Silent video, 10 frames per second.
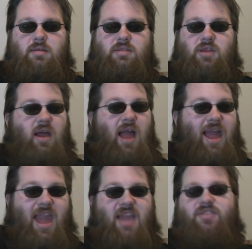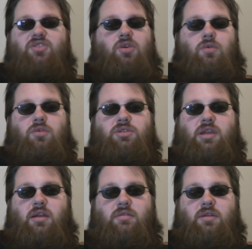So I hate the Joker as a
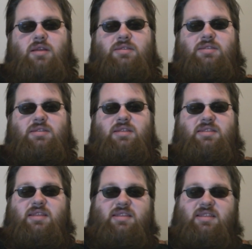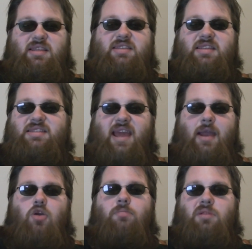character. He's a
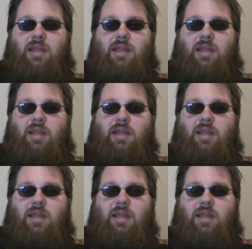terrible